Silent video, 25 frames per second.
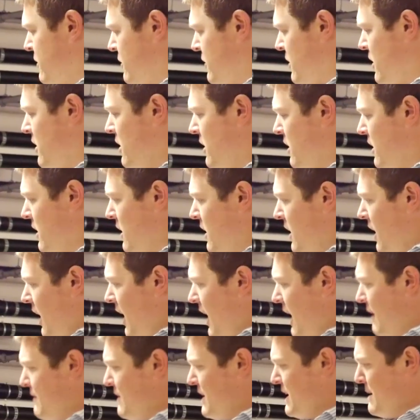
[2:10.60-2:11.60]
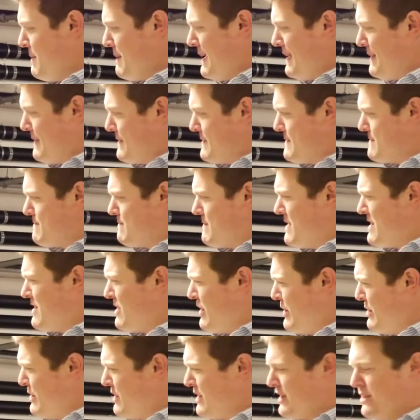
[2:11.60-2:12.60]
car, I've done about, in
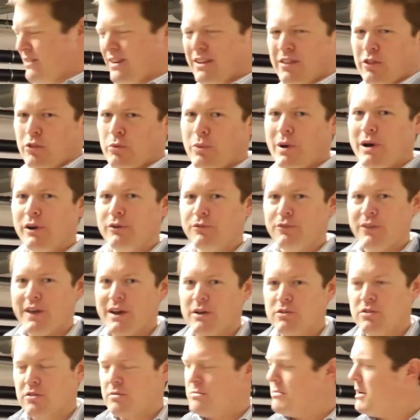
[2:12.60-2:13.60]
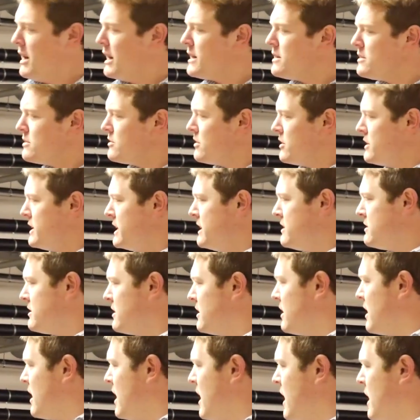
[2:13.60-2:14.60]
total, around 12,000 miles on it.
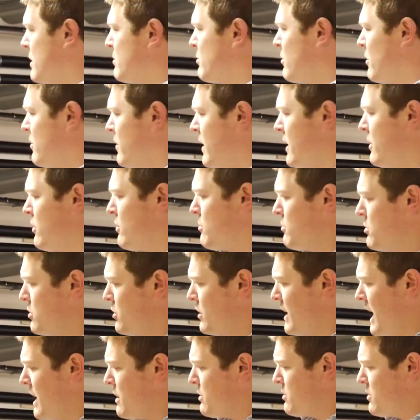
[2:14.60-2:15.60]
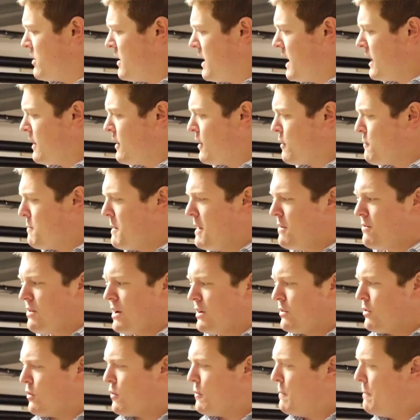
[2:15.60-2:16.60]
So it's had some good outings. It's been
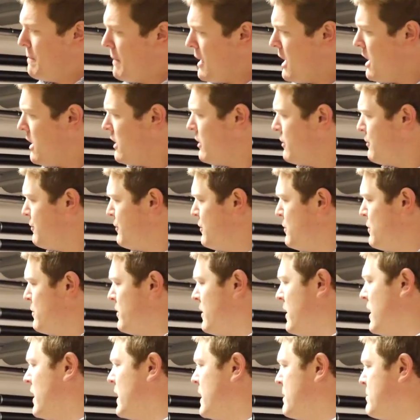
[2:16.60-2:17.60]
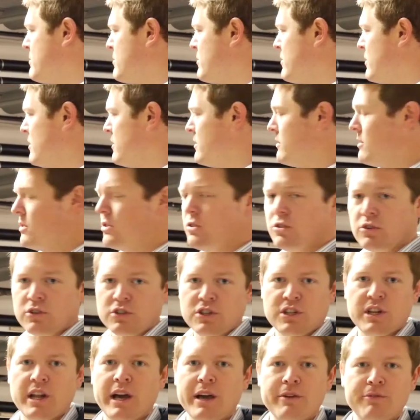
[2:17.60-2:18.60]
around Spa a few times,
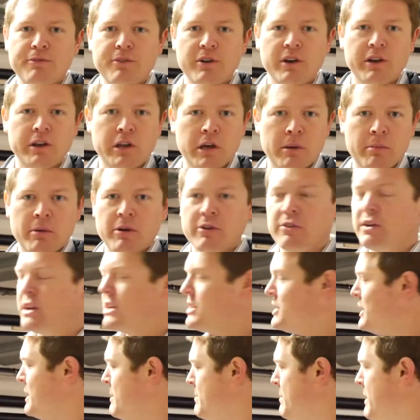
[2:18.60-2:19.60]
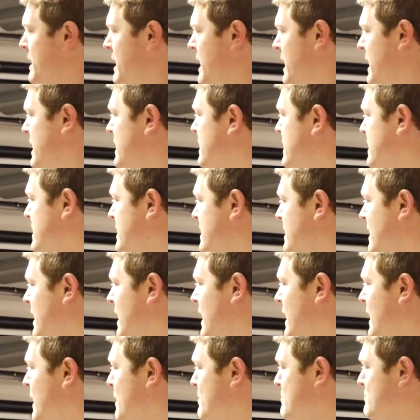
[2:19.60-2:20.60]
Nordschleife, Nürburgring GP,
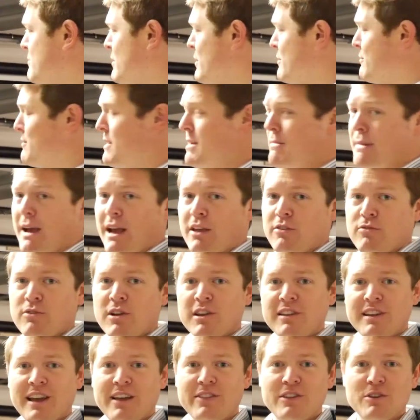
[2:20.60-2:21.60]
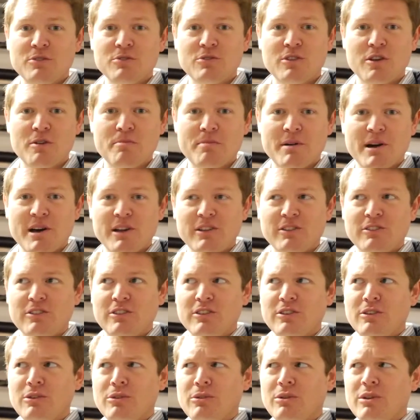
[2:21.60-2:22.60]
done a VMAX run down the Autobahn
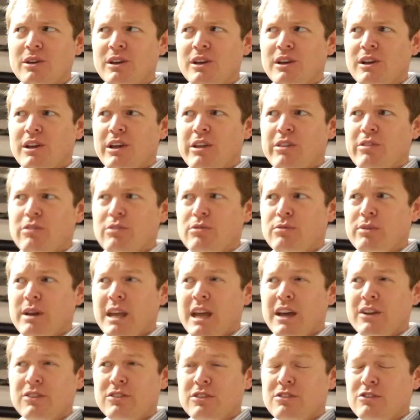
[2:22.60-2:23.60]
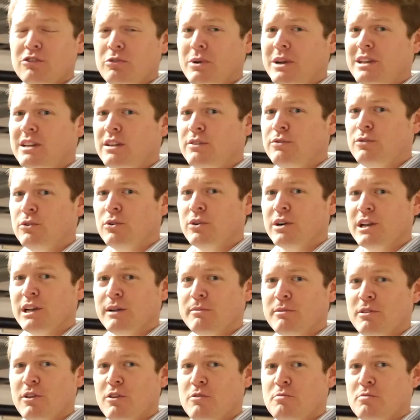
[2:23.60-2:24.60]
to 324
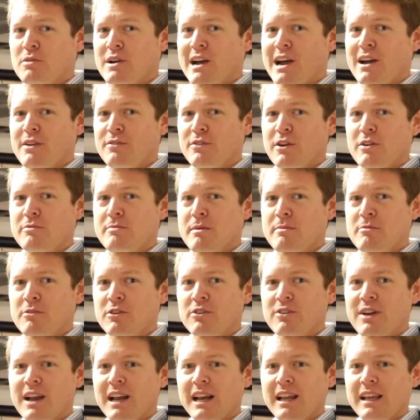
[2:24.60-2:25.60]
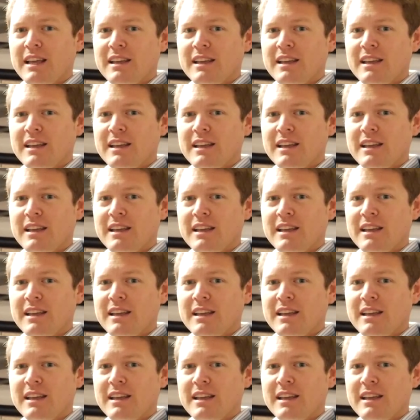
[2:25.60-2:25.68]
kilometers per hour, if I remember correctly.